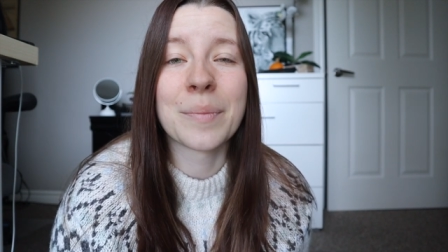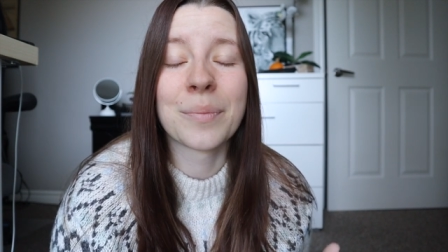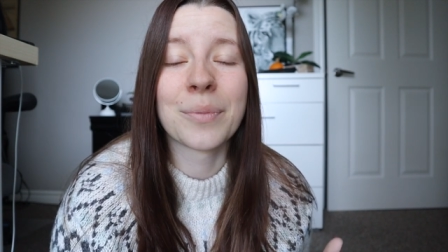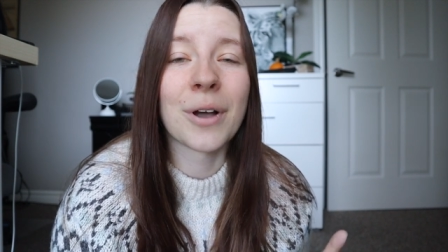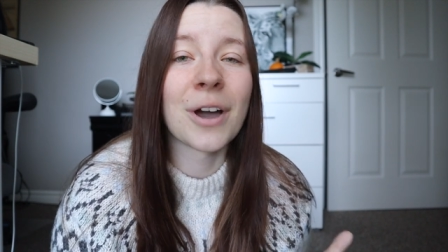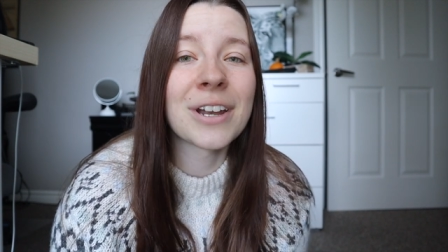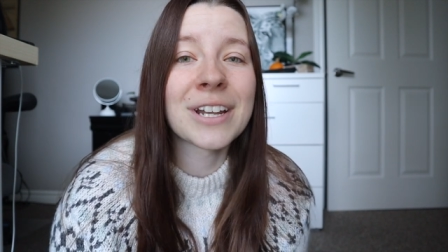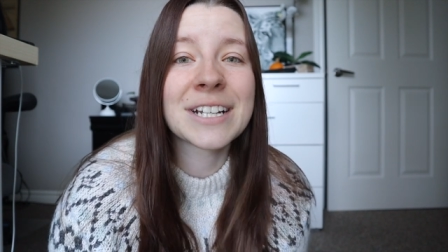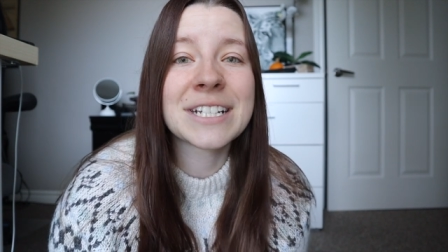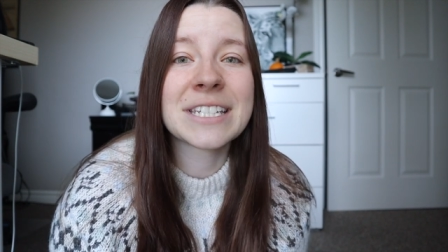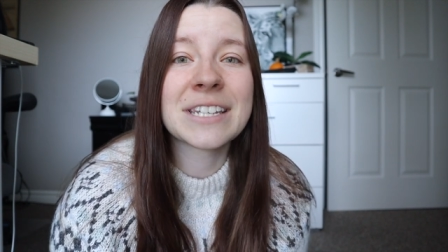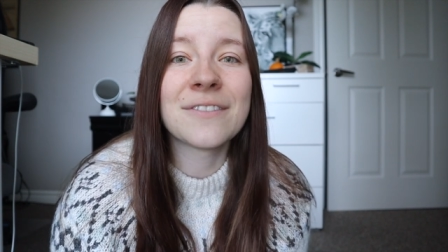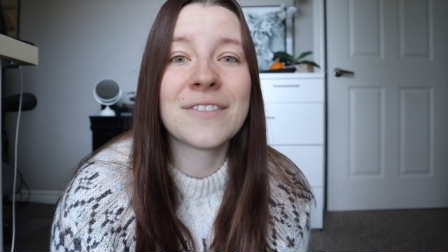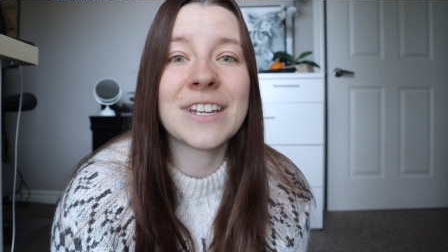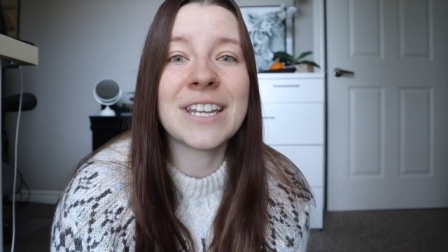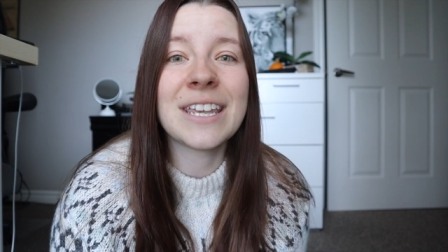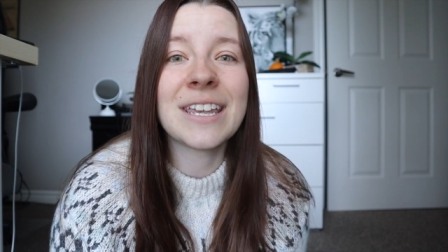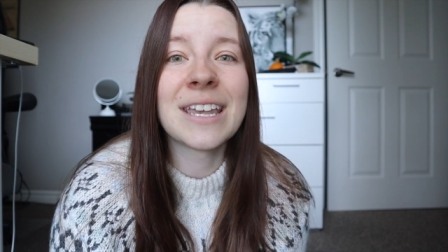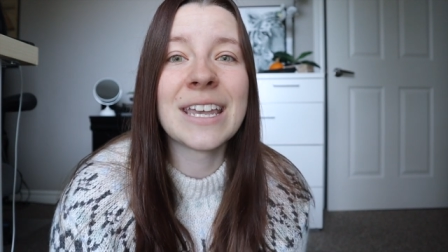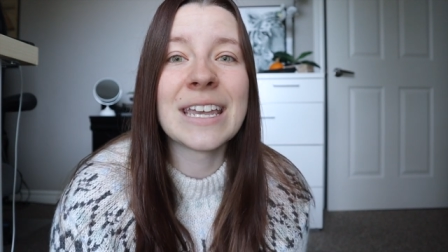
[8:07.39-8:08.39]

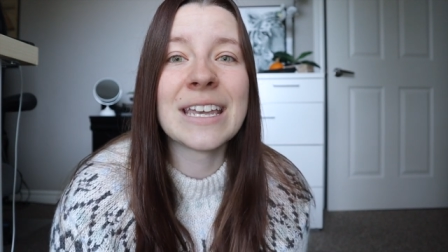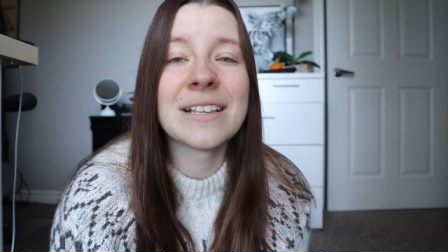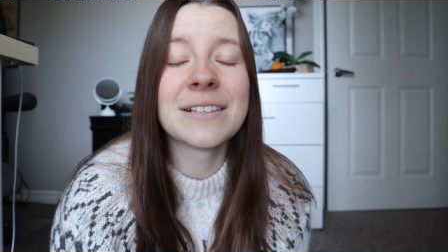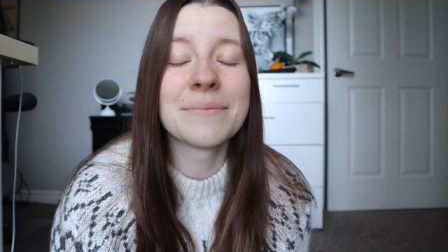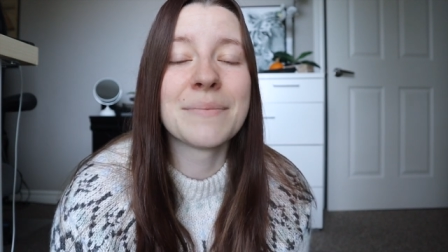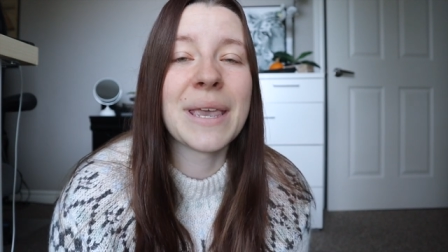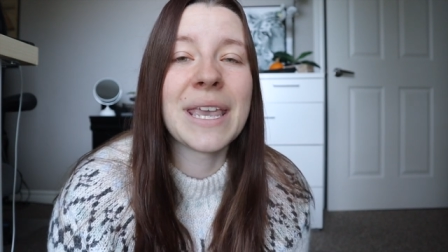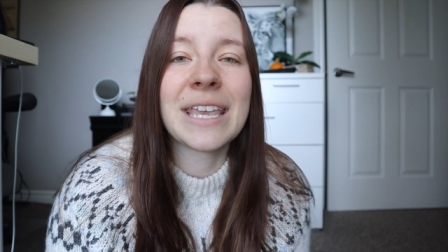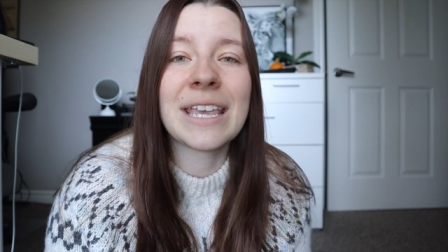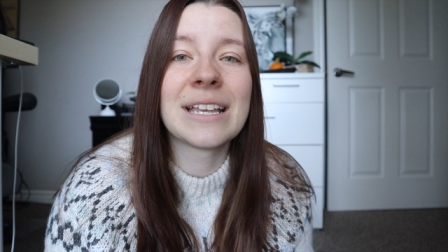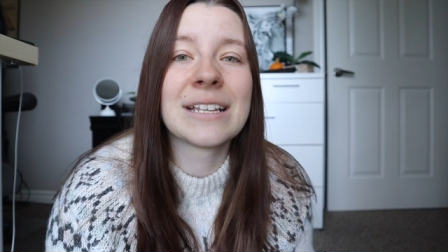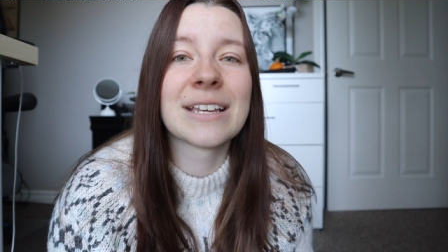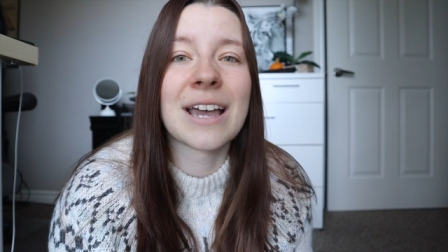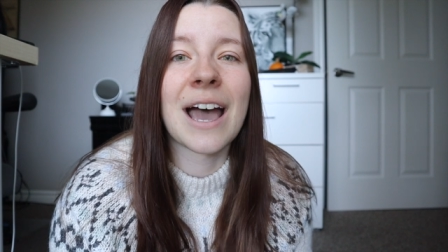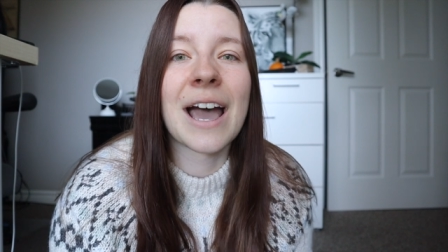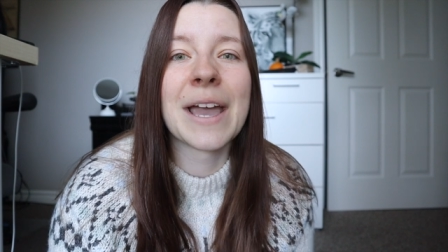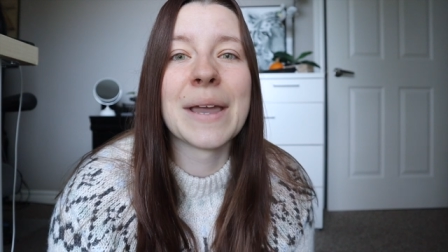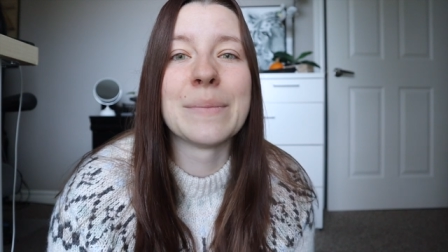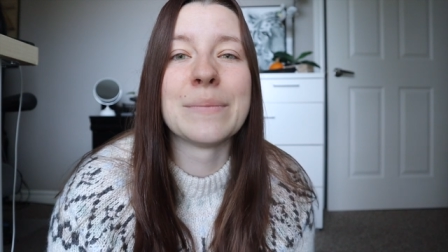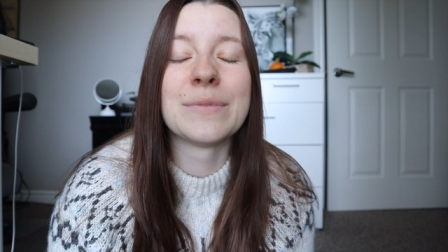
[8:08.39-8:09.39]
productivity is making
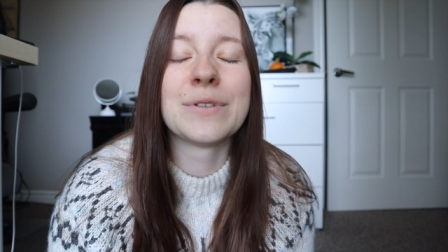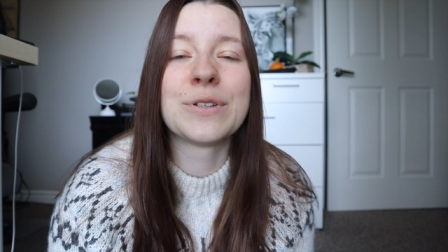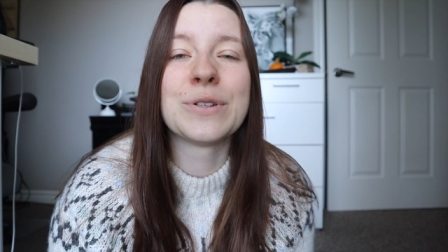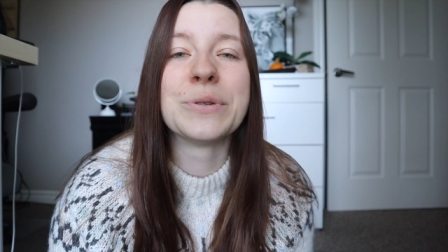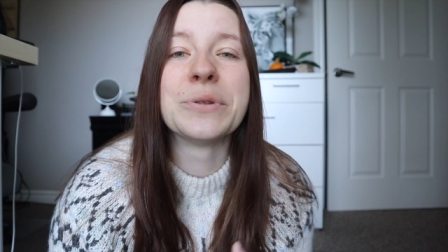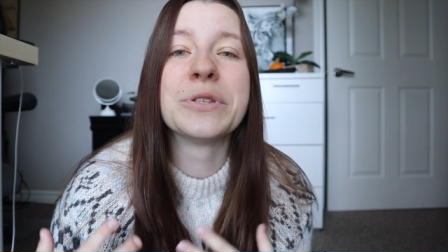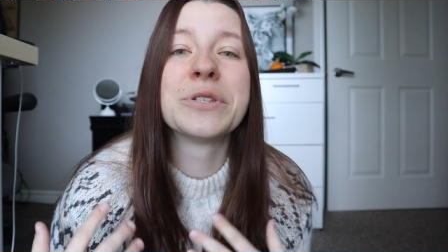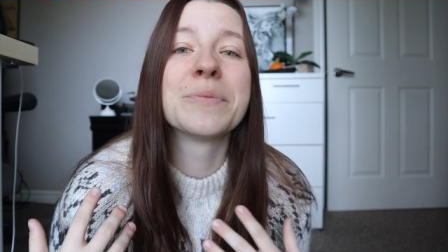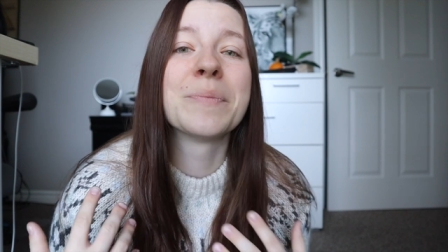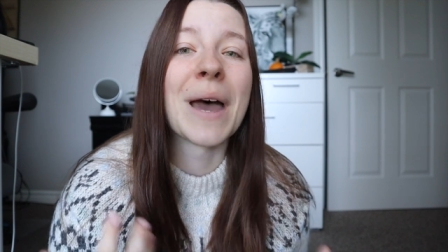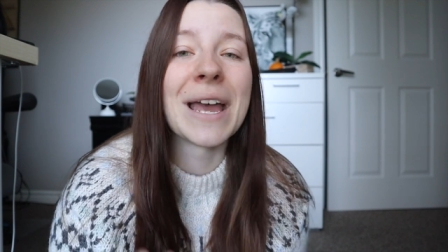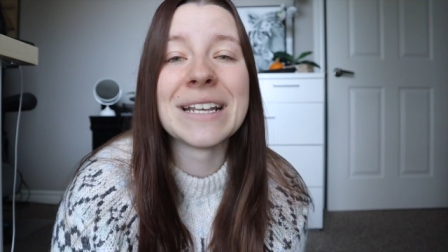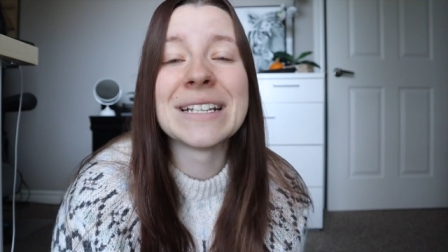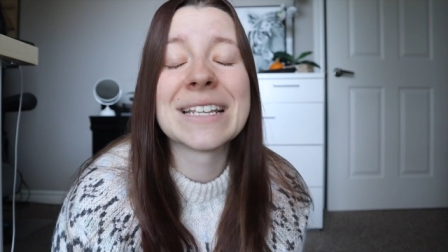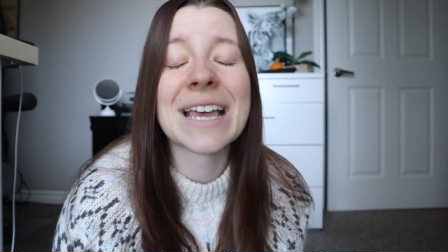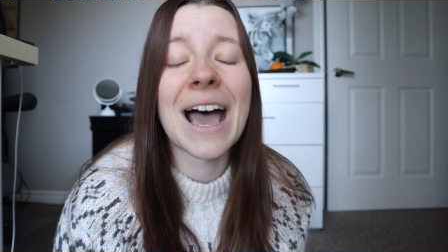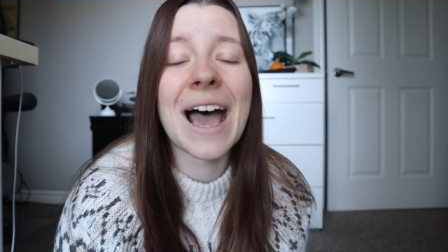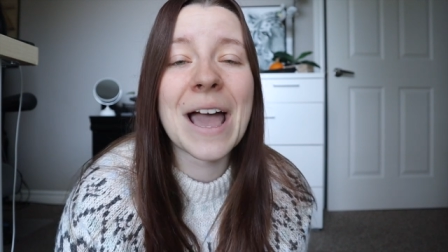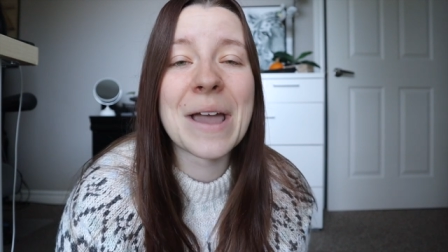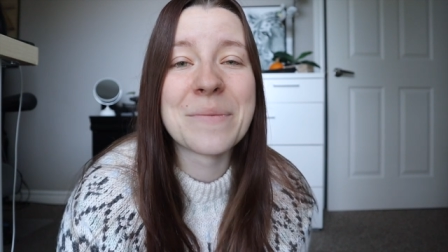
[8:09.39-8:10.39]
time to spend
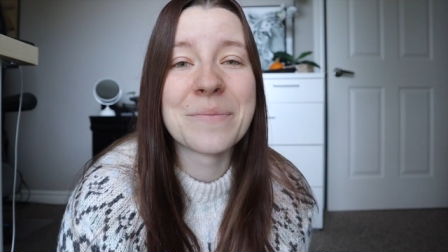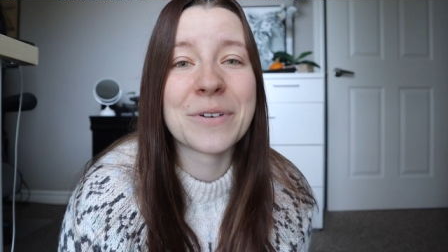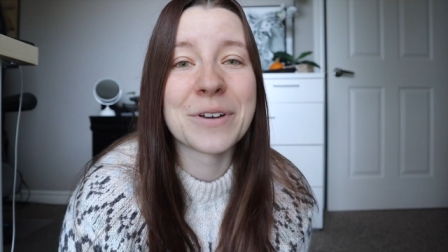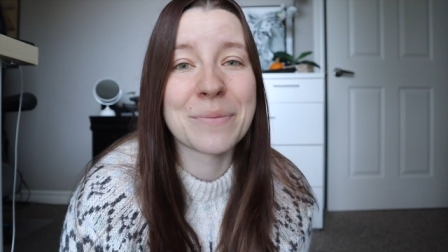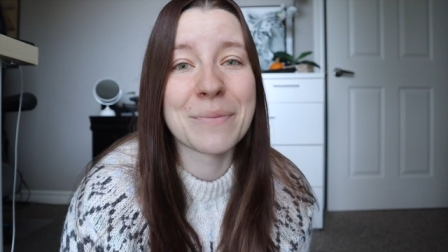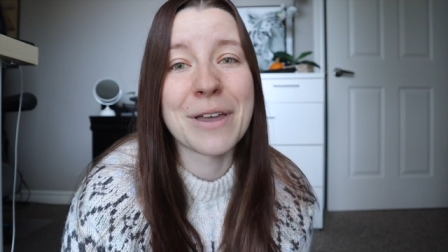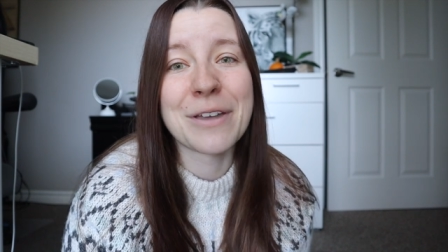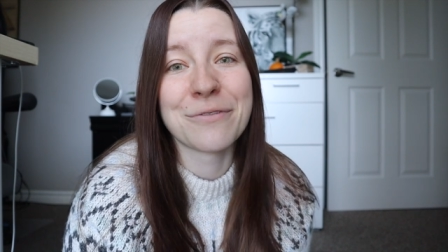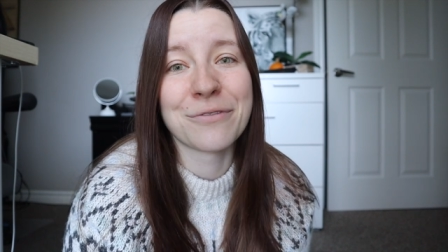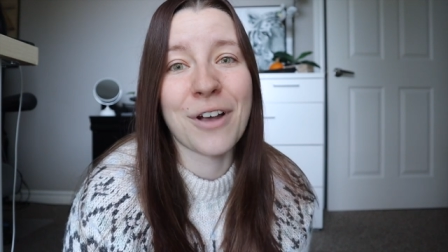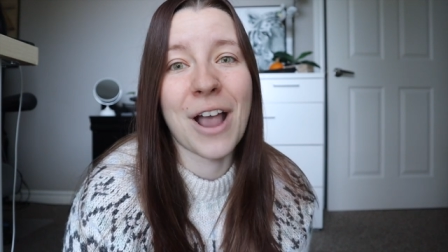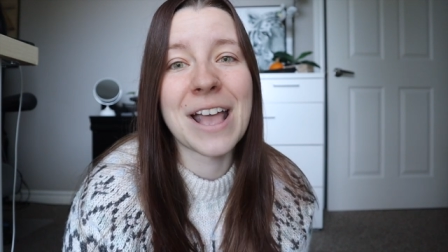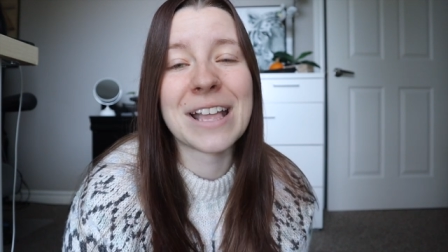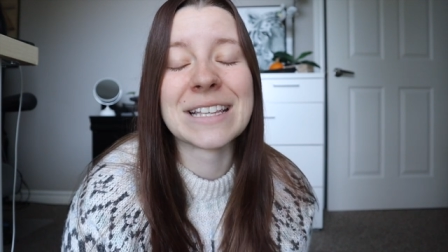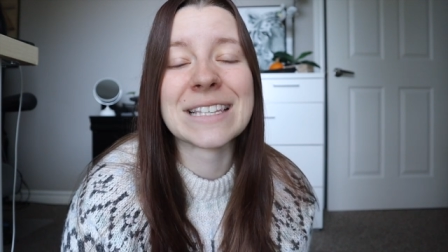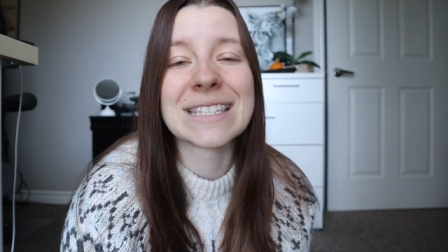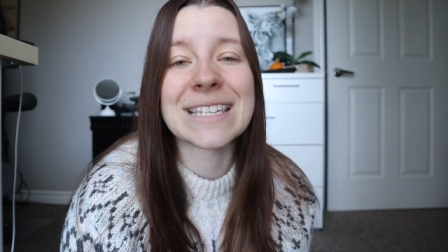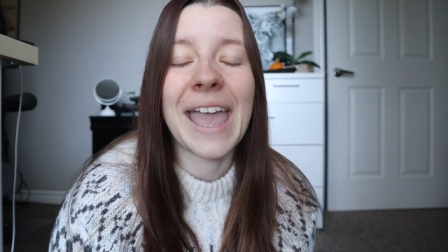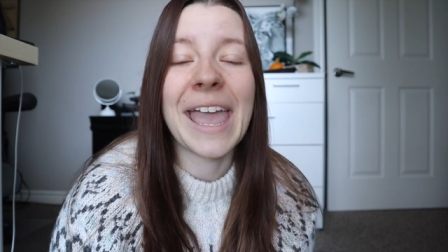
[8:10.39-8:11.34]
time with my friends